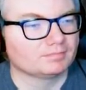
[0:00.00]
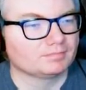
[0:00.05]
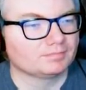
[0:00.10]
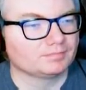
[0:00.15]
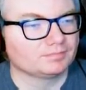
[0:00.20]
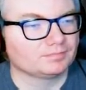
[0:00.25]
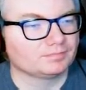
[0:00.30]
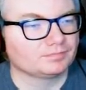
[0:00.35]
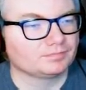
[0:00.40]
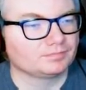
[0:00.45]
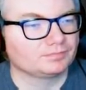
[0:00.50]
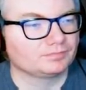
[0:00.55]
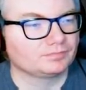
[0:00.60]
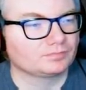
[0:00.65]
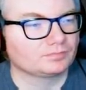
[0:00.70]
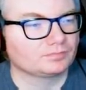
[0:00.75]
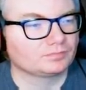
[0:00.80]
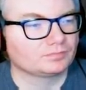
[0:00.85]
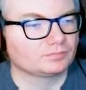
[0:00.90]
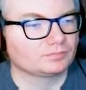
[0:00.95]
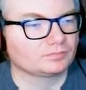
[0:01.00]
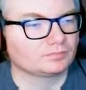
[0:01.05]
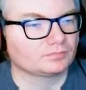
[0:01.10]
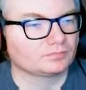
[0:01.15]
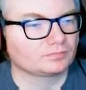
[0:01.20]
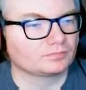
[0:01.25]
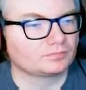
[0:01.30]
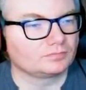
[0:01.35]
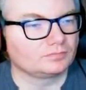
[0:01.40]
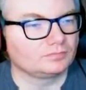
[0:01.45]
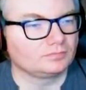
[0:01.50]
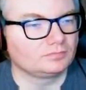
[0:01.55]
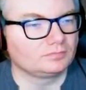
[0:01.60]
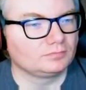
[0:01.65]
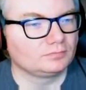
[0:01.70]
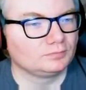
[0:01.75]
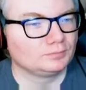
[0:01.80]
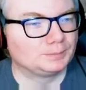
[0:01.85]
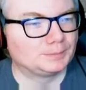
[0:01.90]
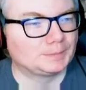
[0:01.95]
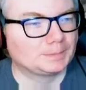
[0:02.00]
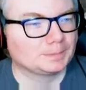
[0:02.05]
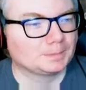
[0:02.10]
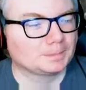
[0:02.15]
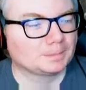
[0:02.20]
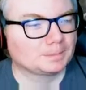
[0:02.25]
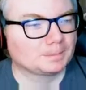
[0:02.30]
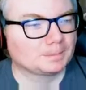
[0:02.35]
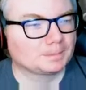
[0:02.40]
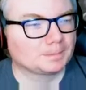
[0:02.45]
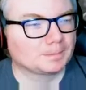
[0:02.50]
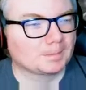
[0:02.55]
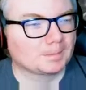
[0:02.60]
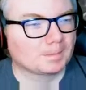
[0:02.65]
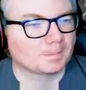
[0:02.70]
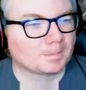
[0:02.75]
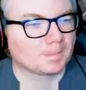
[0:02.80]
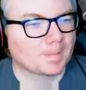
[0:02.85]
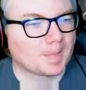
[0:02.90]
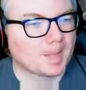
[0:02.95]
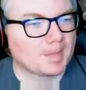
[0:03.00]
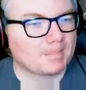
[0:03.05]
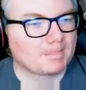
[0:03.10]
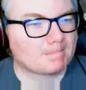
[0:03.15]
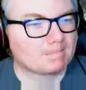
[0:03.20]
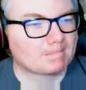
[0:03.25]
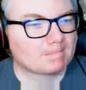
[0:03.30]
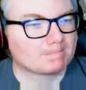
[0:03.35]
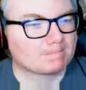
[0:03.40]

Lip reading: [no speech]